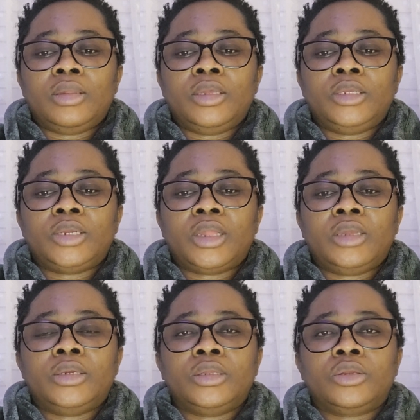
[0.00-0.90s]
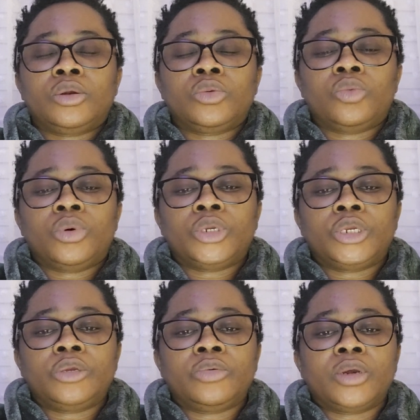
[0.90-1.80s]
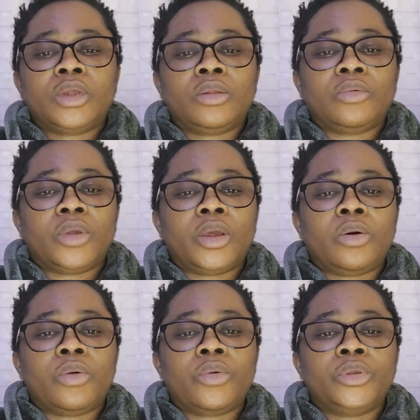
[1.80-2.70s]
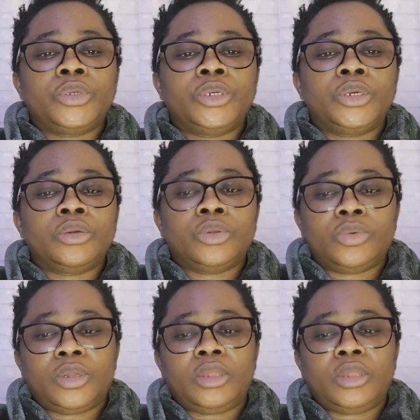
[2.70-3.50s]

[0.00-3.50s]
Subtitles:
this challenging thought worksheet kind of encouraged Jill to